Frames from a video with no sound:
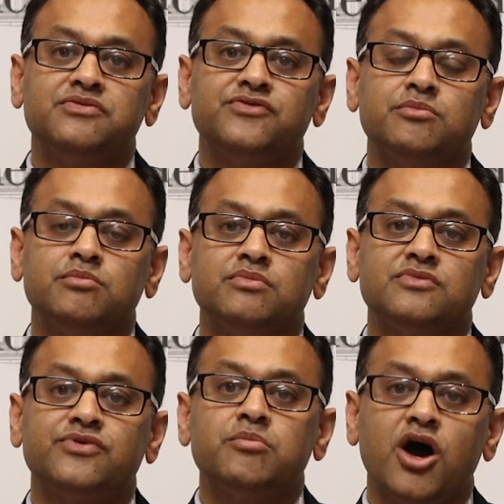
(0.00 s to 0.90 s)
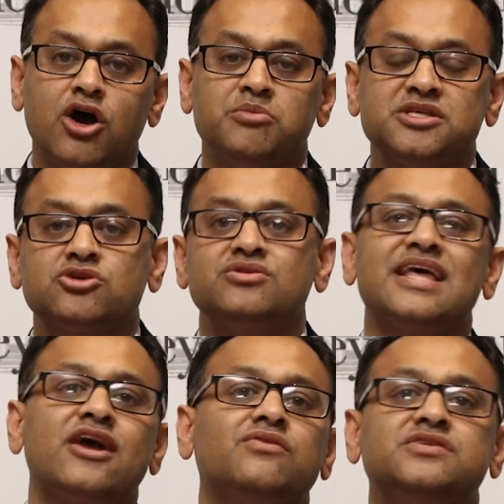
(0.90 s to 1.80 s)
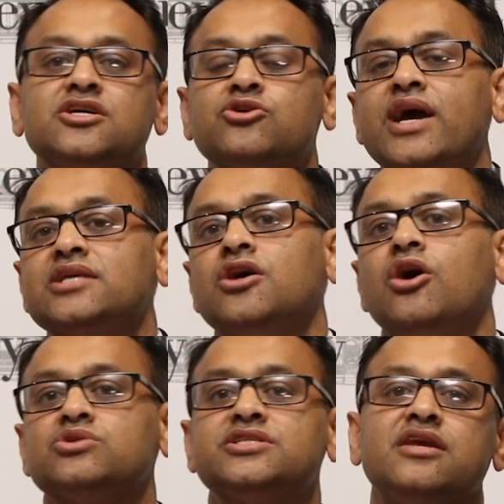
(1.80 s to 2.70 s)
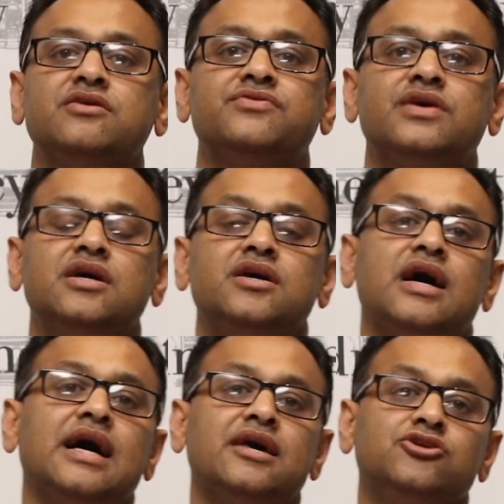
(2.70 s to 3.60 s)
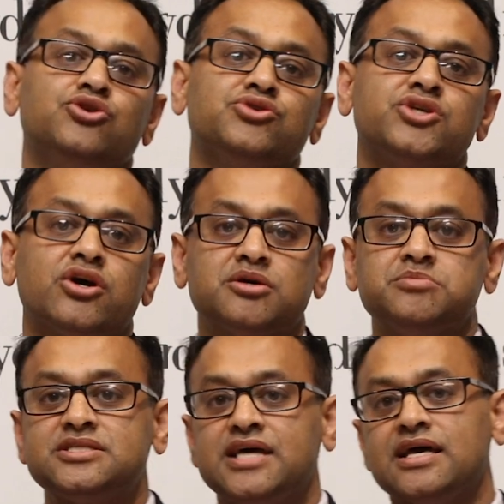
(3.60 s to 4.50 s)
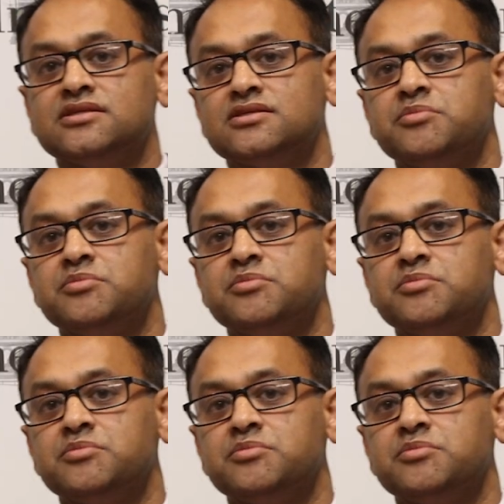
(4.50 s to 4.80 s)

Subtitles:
from home, etc. That obviously creates a whole set of new circumstances.